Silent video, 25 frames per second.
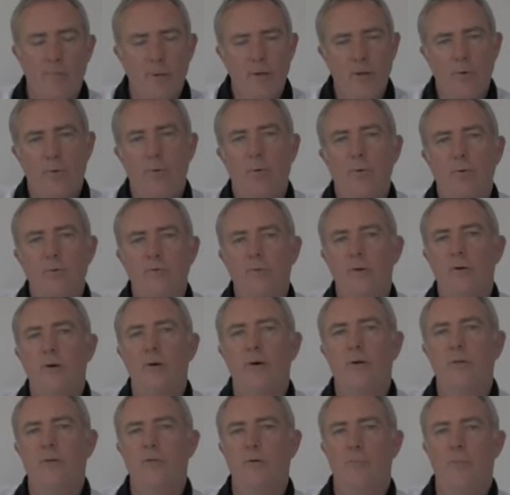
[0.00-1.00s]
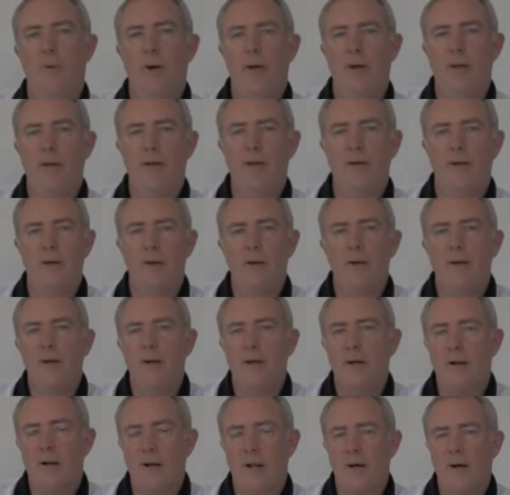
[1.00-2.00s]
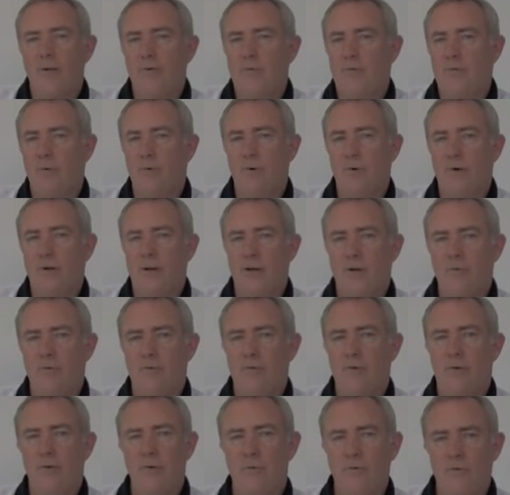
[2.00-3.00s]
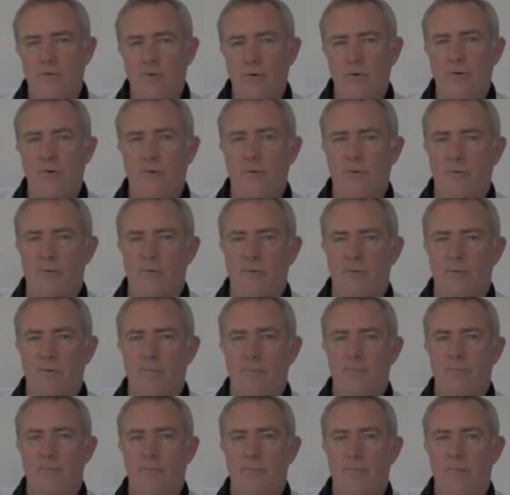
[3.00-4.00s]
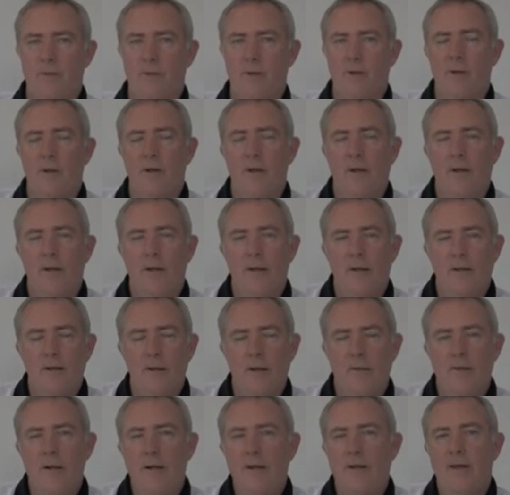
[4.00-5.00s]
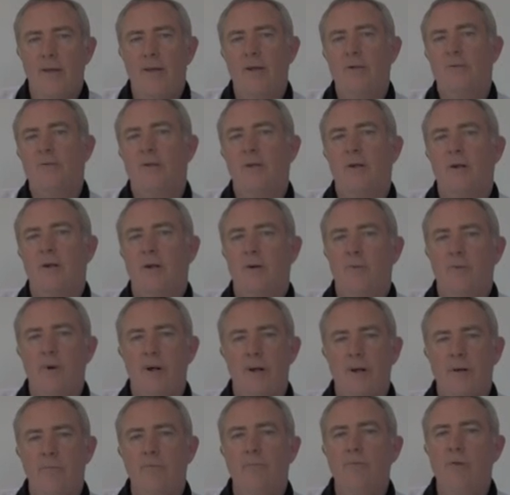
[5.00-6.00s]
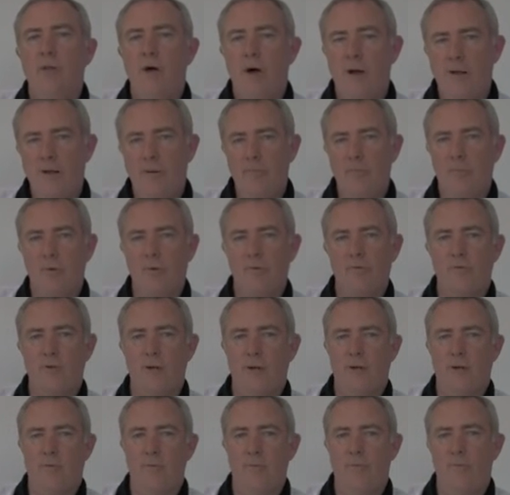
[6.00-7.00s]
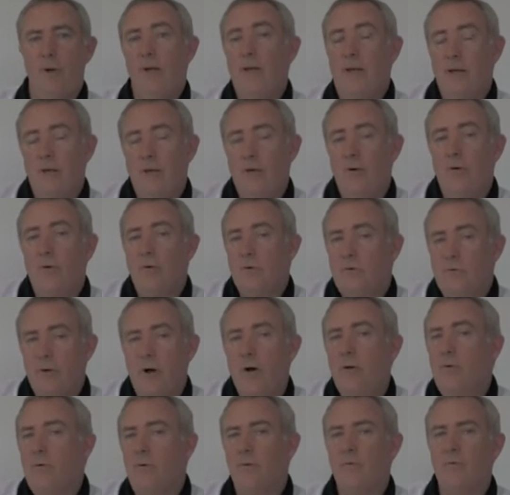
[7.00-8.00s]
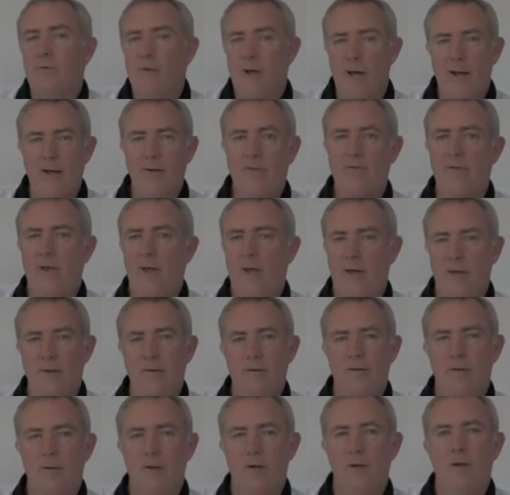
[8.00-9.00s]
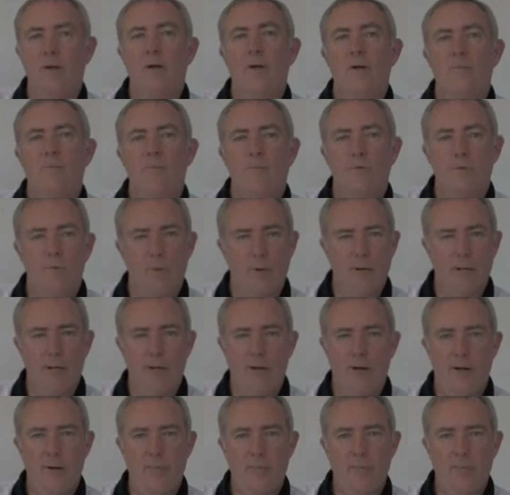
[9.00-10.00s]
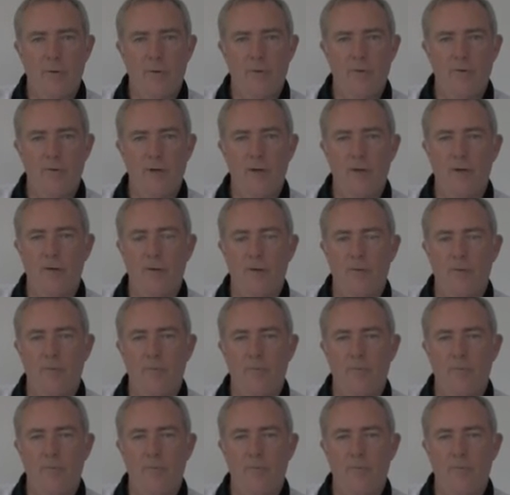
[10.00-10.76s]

But you're also going to pay Class 4 national insurance. Now that kicks in at a rate of 9%, making your total tax hit 29%.